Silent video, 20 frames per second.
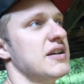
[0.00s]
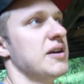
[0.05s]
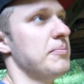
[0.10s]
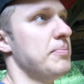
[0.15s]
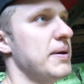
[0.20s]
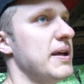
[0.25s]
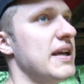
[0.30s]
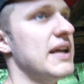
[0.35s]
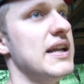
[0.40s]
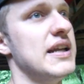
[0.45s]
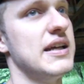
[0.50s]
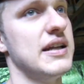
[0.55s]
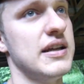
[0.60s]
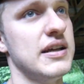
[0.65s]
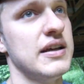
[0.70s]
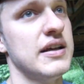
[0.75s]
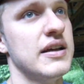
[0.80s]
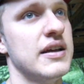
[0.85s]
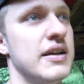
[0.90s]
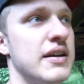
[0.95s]

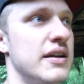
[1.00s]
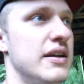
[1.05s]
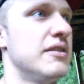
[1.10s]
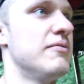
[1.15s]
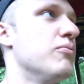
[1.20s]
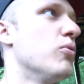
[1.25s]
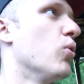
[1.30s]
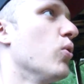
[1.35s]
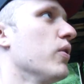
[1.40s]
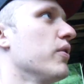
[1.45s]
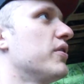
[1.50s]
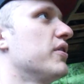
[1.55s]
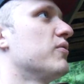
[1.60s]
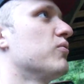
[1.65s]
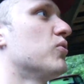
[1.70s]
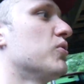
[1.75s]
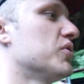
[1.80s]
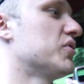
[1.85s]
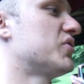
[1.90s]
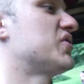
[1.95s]
competed in more
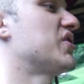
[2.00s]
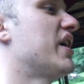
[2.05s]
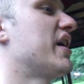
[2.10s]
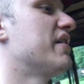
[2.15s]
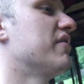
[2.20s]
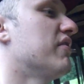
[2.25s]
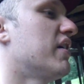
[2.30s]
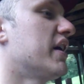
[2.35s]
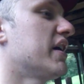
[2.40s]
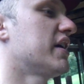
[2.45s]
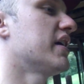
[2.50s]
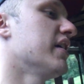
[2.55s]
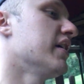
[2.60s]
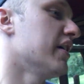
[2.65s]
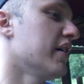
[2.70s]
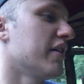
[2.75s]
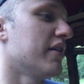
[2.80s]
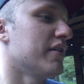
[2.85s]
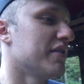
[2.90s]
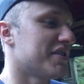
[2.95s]
than, we'll say, like
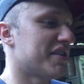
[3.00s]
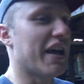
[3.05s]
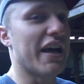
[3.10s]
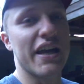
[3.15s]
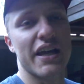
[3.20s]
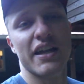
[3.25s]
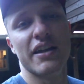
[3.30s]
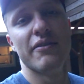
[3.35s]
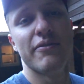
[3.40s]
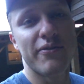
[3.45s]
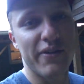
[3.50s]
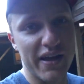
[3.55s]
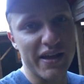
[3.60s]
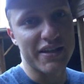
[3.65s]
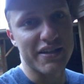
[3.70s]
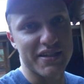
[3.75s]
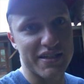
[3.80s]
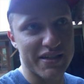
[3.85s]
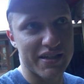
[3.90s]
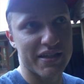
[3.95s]
10
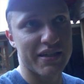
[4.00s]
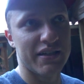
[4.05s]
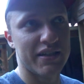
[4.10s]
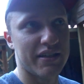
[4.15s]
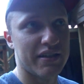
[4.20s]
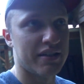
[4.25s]
events